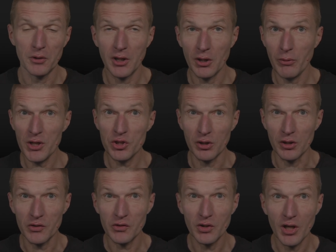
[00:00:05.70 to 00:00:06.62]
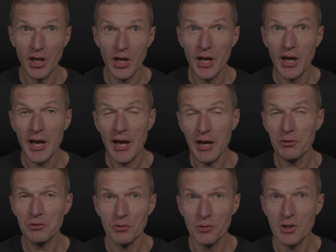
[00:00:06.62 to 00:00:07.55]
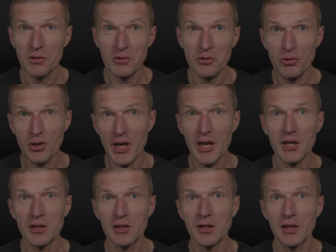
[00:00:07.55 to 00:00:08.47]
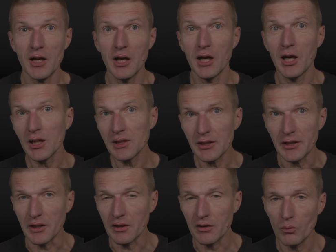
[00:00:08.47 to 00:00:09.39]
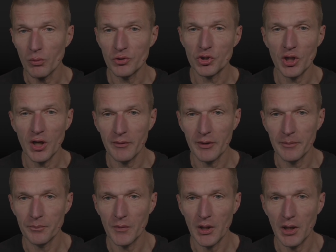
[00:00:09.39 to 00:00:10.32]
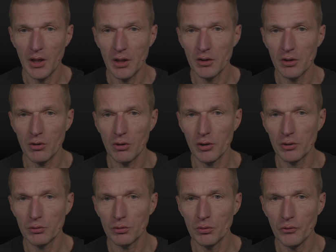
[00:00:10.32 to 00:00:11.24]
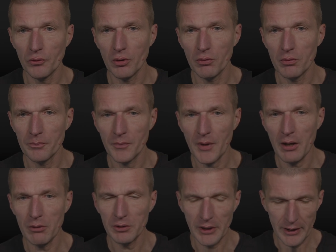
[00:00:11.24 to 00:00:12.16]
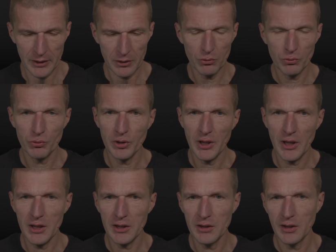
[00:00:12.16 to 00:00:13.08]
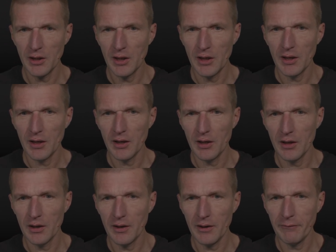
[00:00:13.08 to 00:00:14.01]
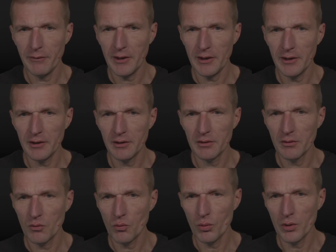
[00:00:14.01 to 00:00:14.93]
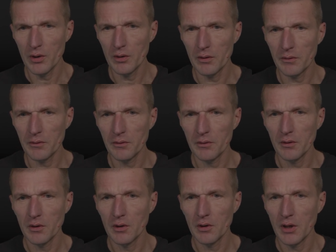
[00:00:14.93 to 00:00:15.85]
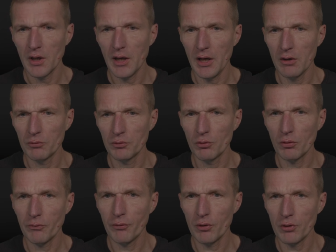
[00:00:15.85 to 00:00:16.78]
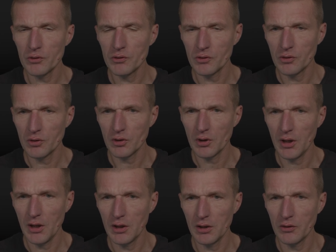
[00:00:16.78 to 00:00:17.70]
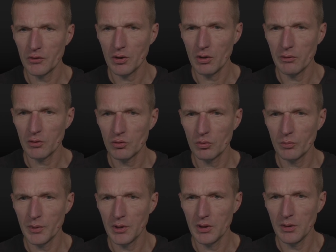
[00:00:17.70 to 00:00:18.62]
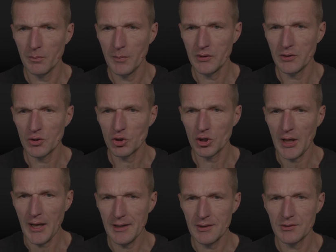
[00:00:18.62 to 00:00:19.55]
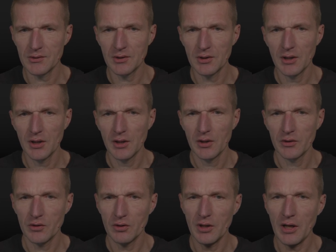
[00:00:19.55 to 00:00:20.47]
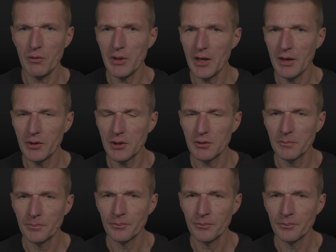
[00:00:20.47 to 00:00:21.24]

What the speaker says: The question is how to create a hard link with Java. And in order to do so, I would like to create a file with hello Duke first, and this is going to be the message text. So now we have it.